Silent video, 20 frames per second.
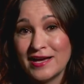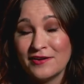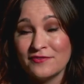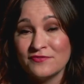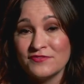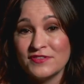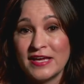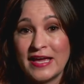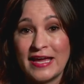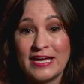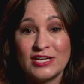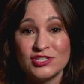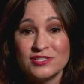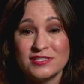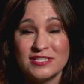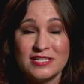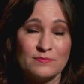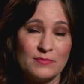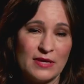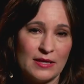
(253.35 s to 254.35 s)
of the
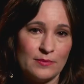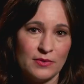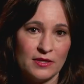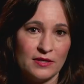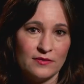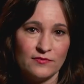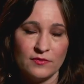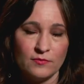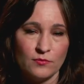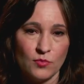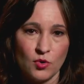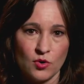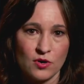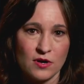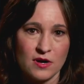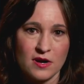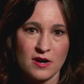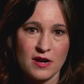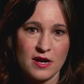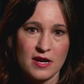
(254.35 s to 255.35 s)
agency, maybe even
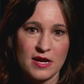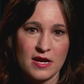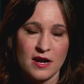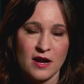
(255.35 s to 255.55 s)
more,